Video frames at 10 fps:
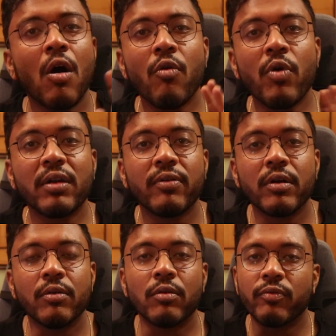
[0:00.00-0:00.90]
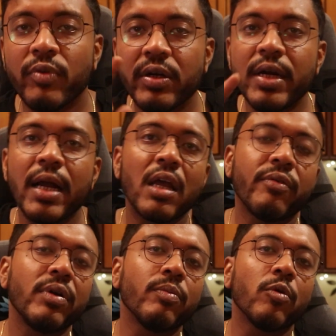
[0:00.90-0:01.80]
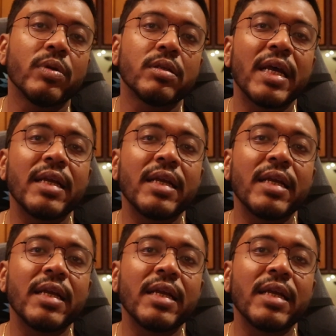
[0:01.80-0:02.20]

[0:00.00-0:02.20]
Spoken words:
or whatever you do, we track every moment